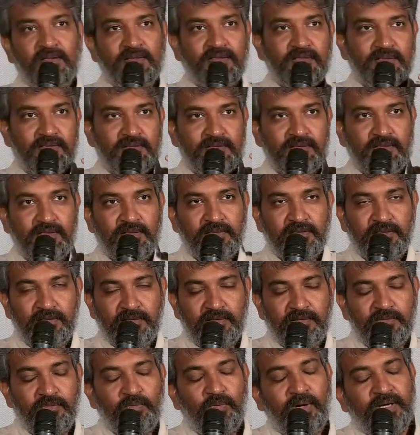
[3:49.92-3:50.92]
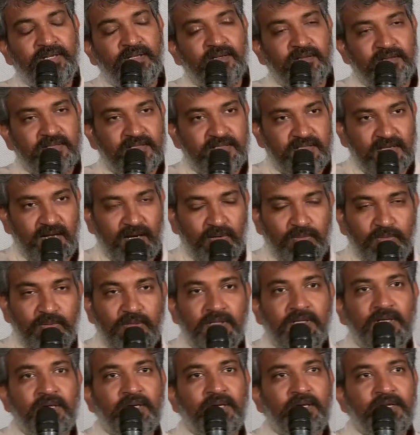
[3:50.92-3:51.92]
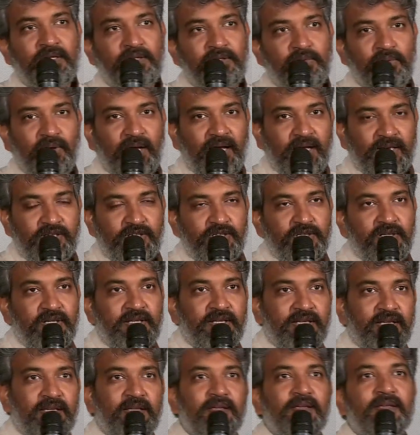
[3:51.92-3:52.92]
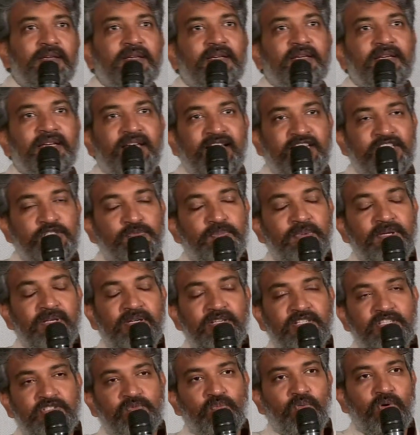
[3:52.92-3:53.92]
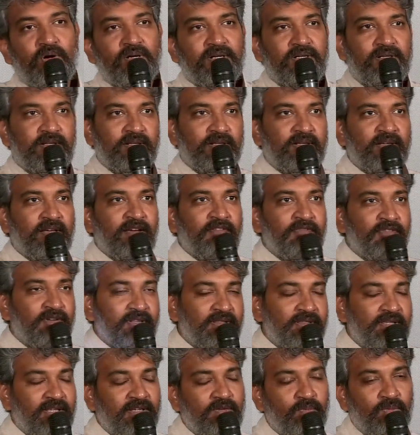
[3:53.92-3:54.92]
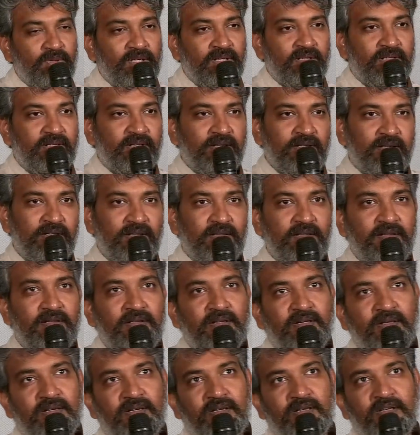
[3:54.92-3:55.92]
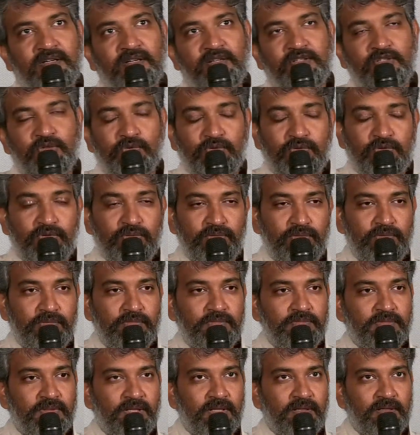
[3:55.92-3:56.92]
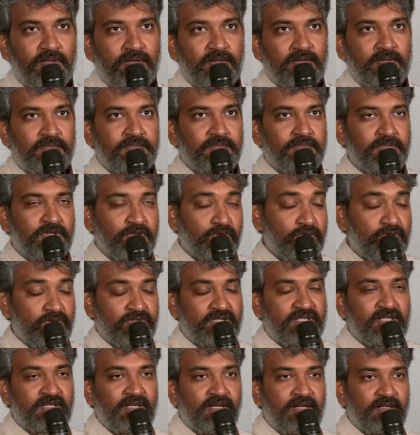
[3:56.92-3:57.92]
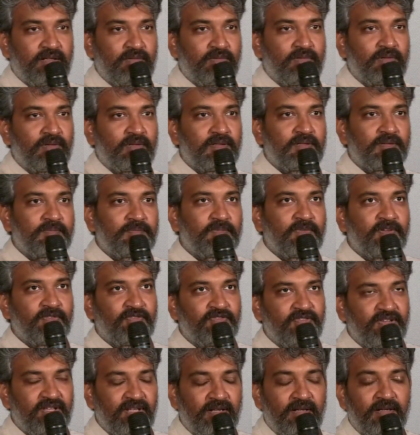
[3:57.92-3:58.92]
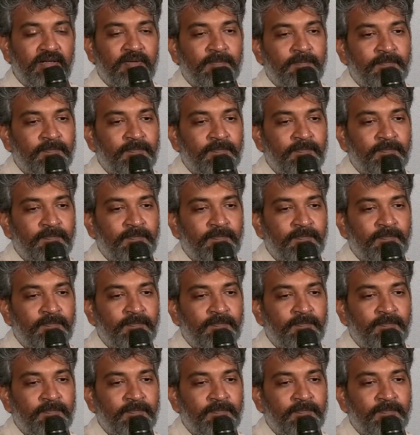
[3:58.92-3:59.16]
on the wider sound, to actually experience what everything we intended you to see and feel.